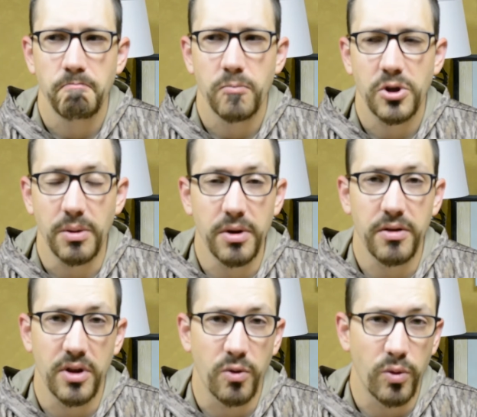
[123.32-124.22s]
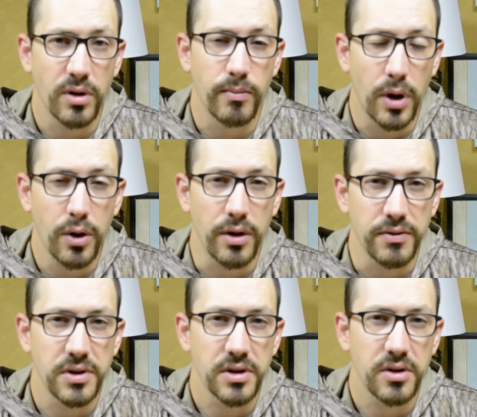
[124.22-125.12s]
some of the real
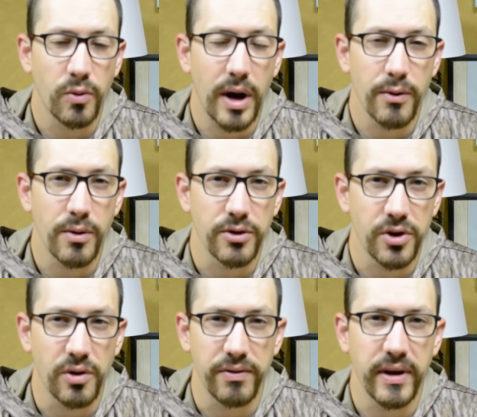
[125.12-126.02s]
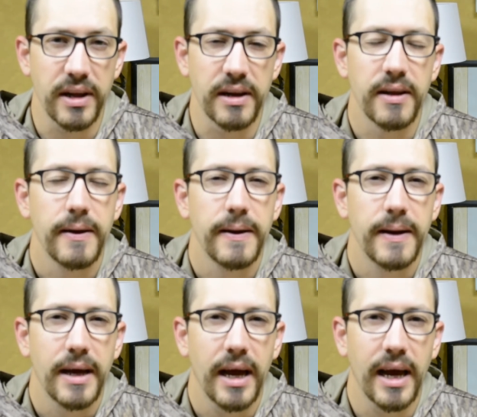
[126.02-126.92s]
motives to why we're so offended.
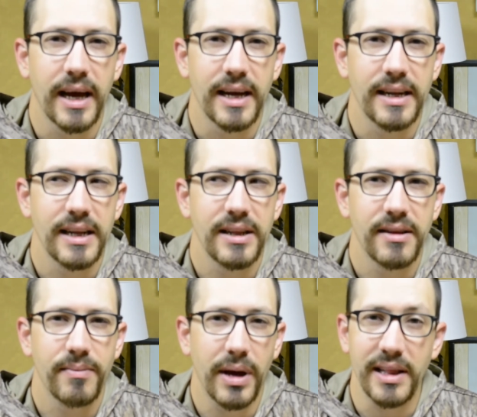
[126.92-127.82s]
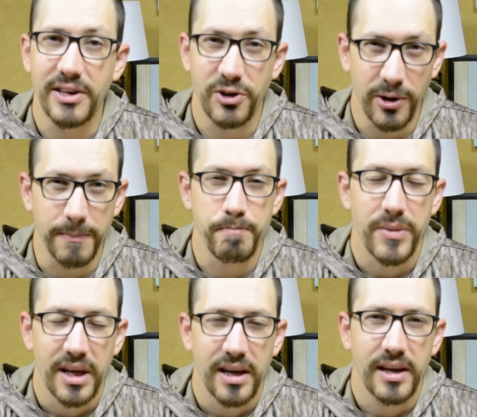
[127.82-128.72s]
And man, these hurt.
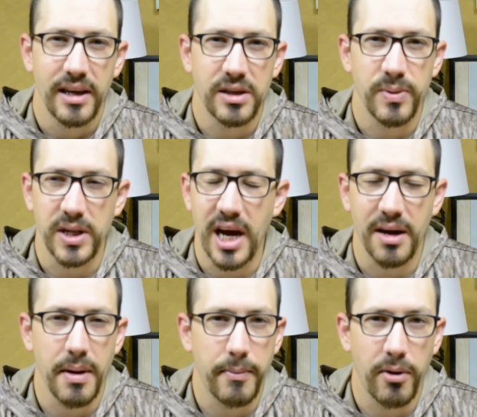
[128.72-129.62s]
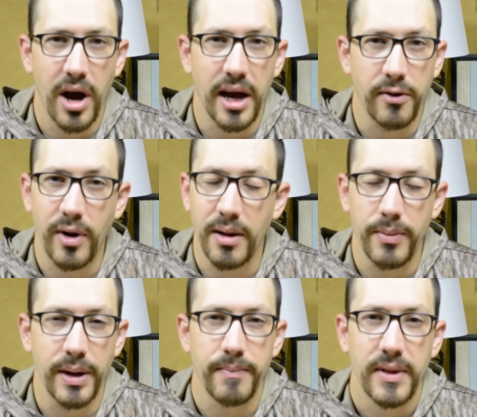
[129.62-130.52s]
He's been talking about pride quite a
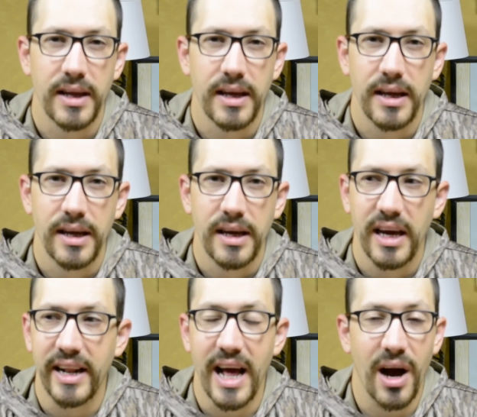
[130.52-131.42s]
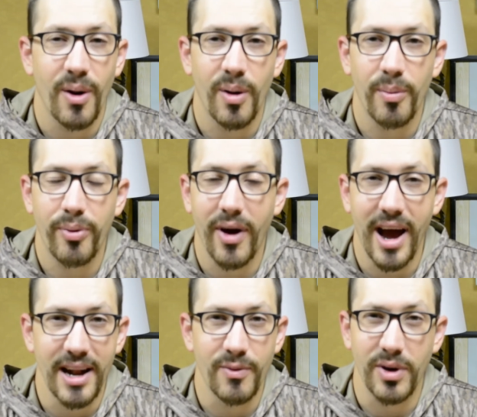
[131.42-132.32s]
bit and how
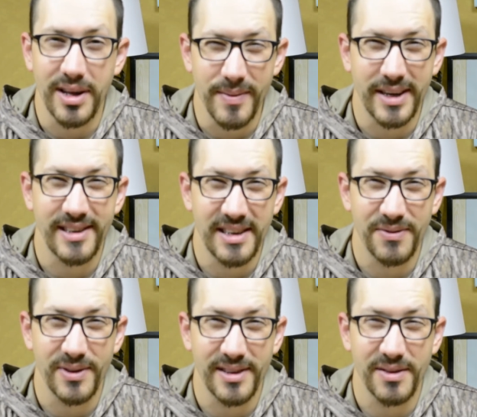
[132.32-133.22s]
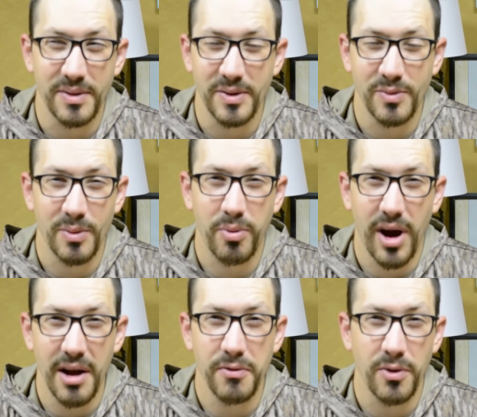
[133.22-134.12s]
pride really makes a difference. When we're
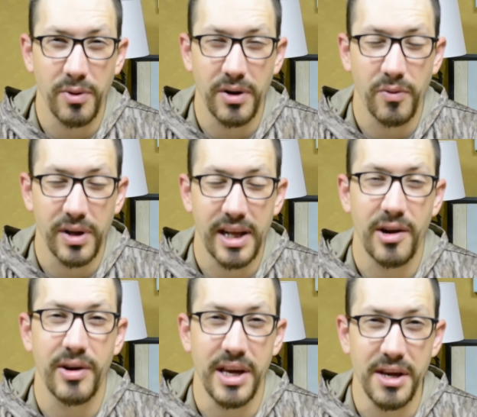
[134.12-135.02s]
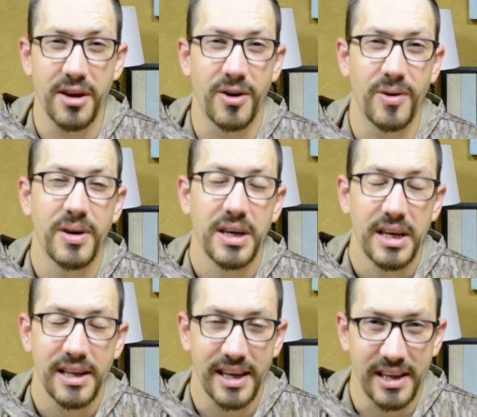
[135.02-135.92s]
prideful, when we let our ego,
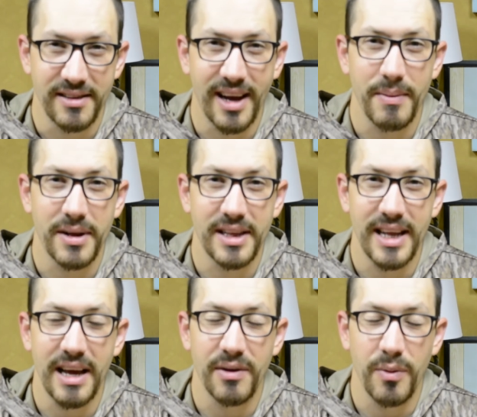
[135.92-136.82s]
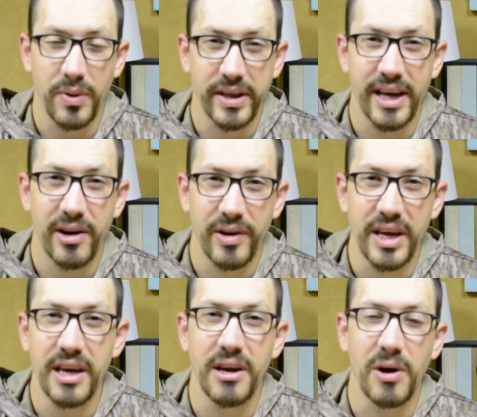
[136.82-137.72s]
like he's talking about today, when we let our
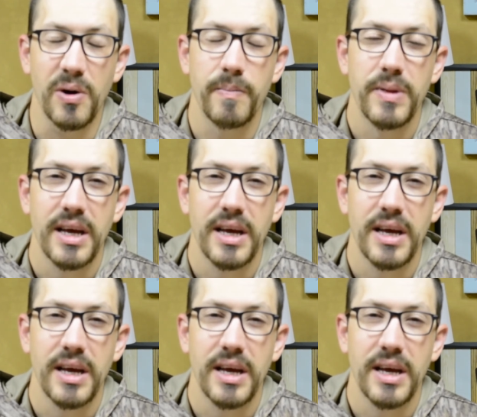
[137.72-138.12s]
ego